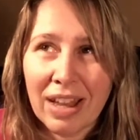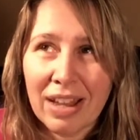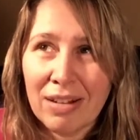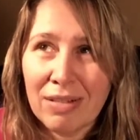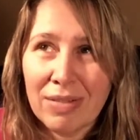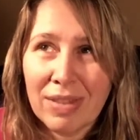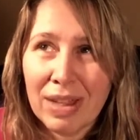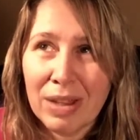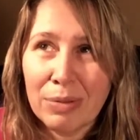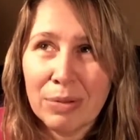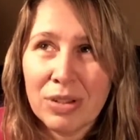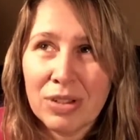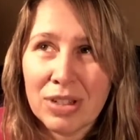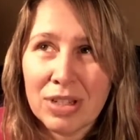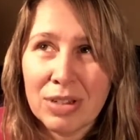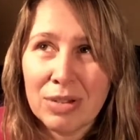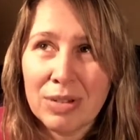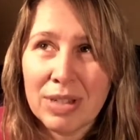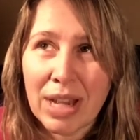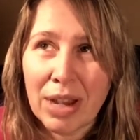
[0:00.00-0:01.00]
I don't think we
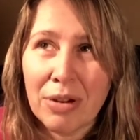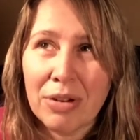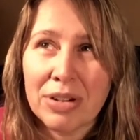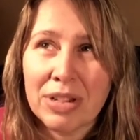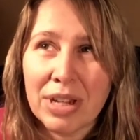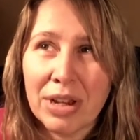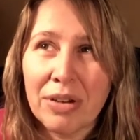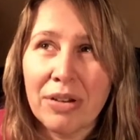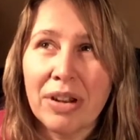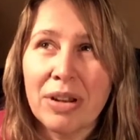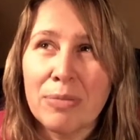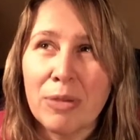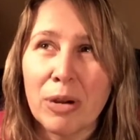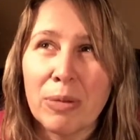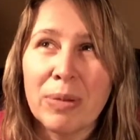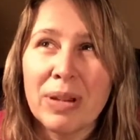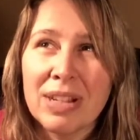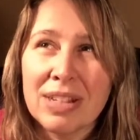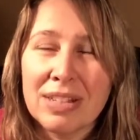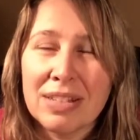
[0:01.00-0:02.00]
should do Tower of Terror
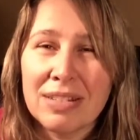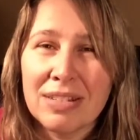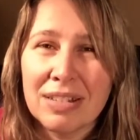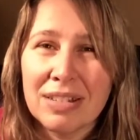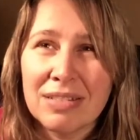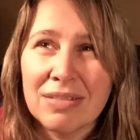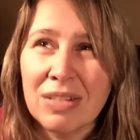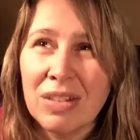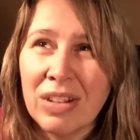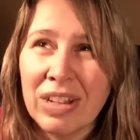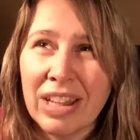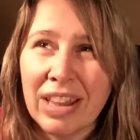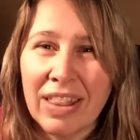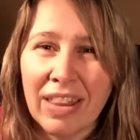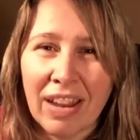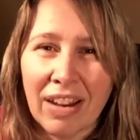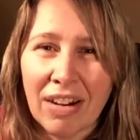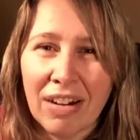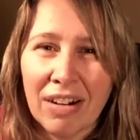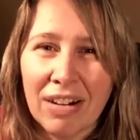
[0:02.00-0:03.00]
anymore because look in
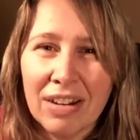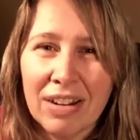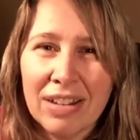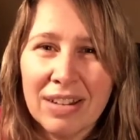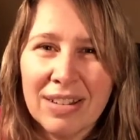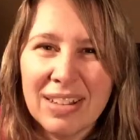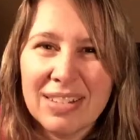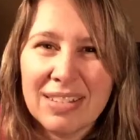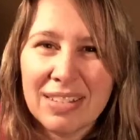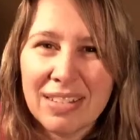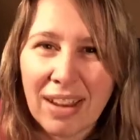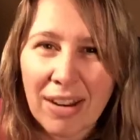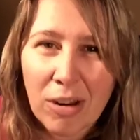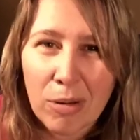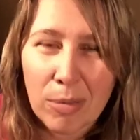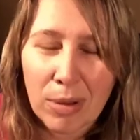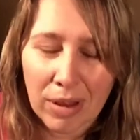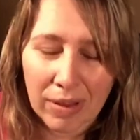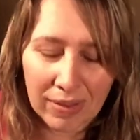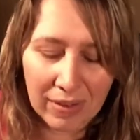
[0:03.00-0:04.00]
there. It's
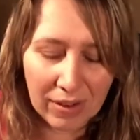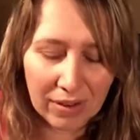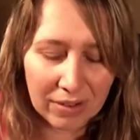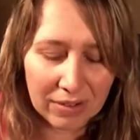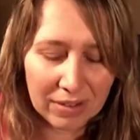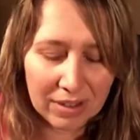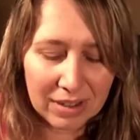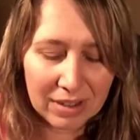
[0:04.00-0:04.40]
terrible in there.